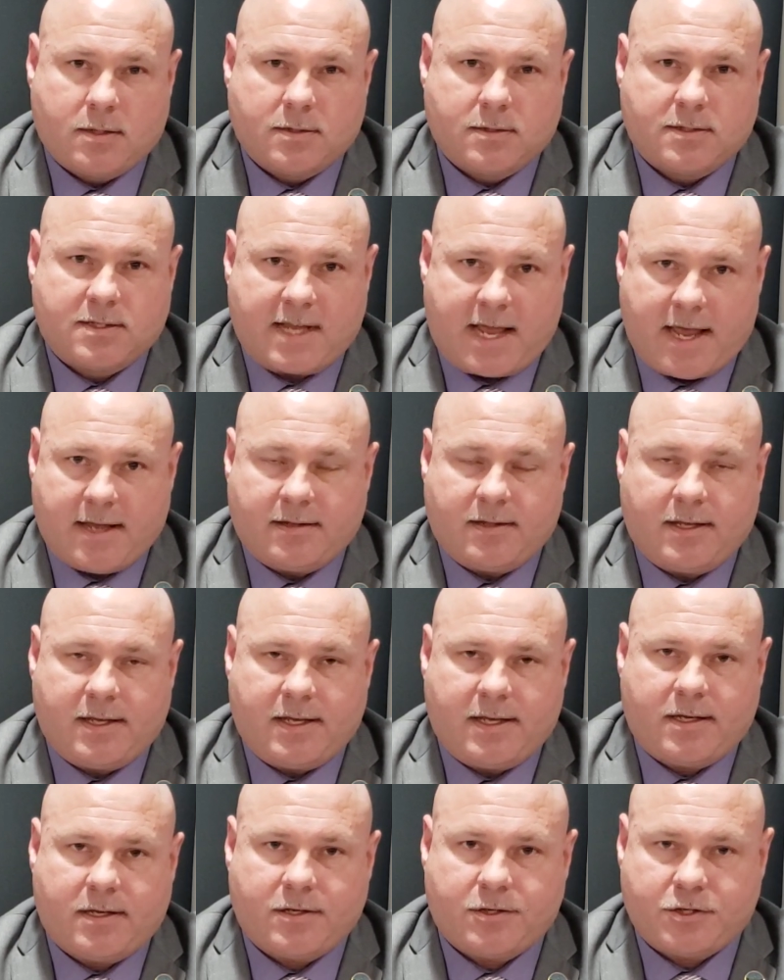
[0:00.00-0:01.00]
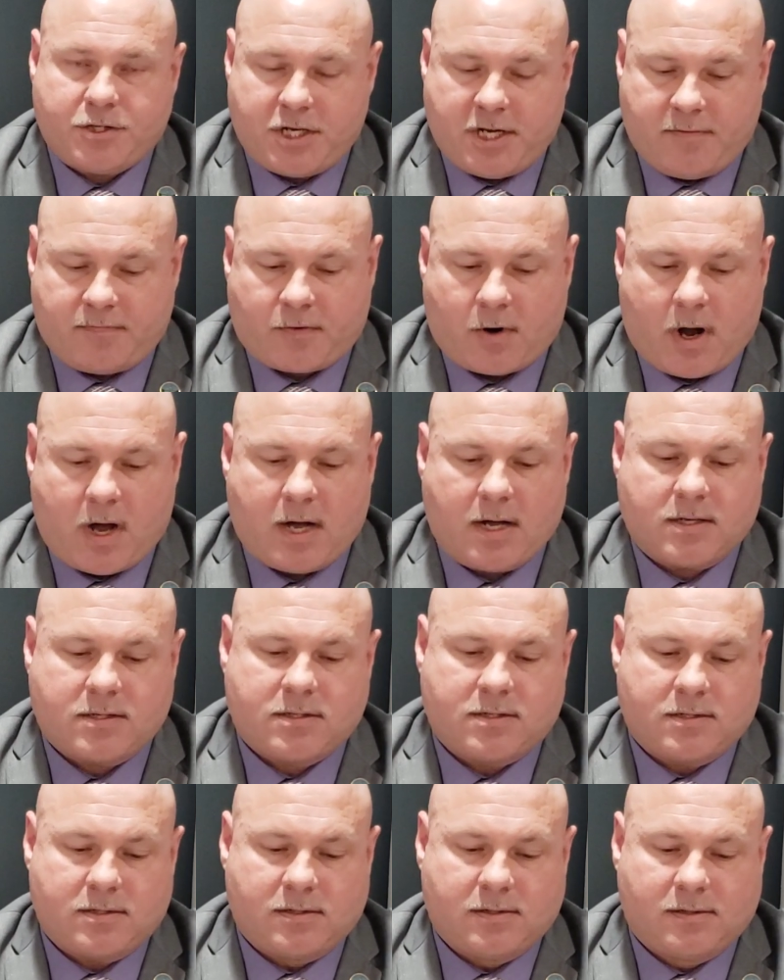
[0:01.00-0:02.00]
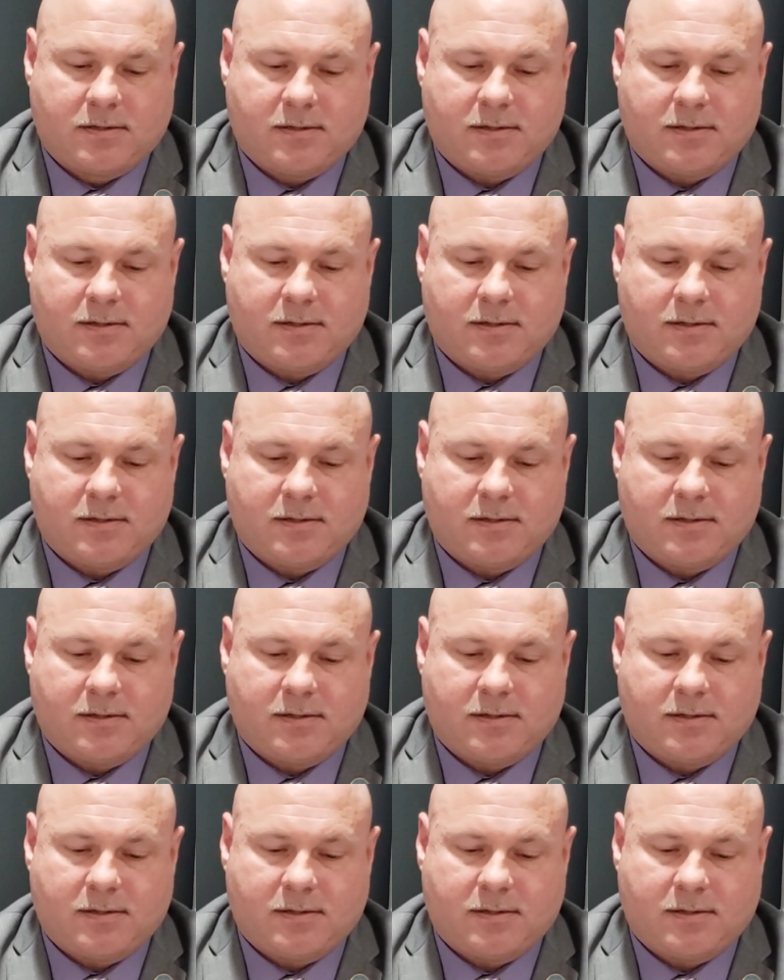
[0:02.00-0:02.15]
Sadly, Chief Ross